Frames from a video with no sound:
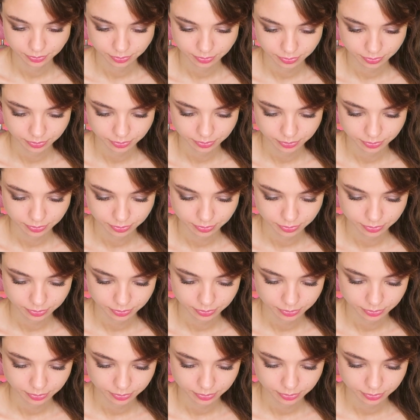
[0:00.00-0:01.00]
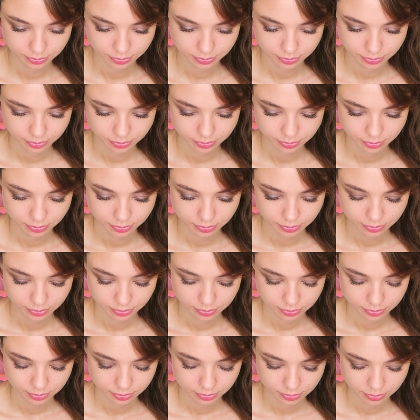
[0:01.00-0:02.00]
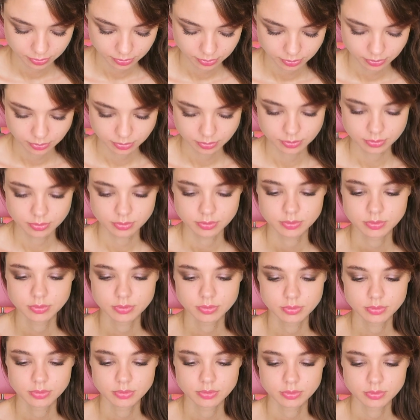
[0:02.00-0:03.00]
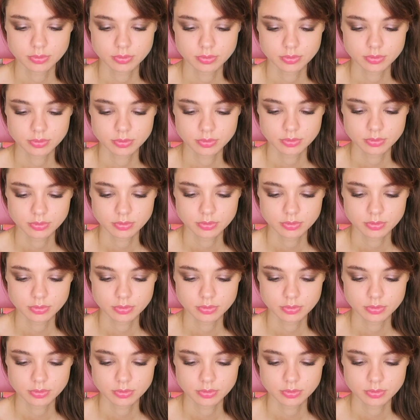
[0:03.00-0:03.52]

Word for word: Well, what can we do here? Mm, no, no, no, no, no.